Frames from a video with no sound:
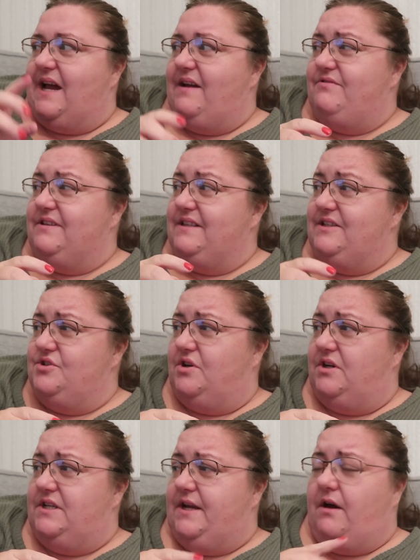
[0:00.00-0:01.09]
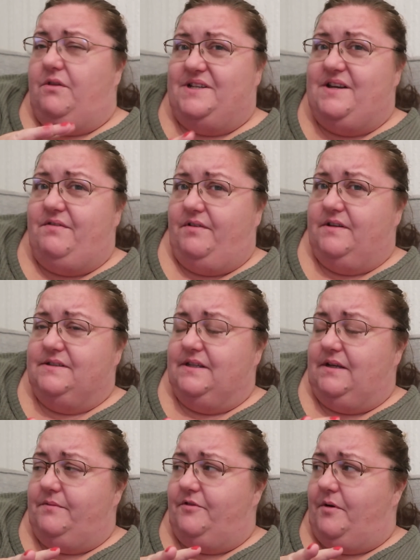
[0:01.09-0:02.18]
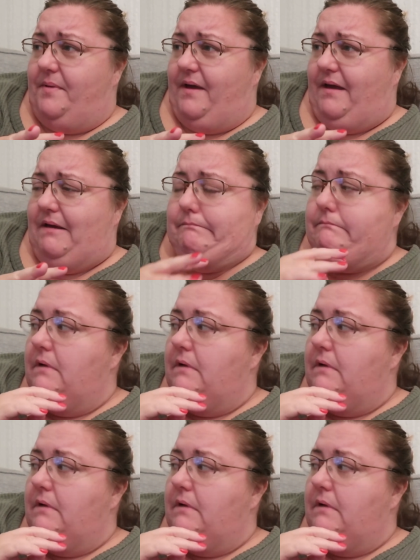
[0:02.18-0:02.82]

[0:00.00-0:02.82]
I've really enjoyed it, although I did fall asleep for a bit.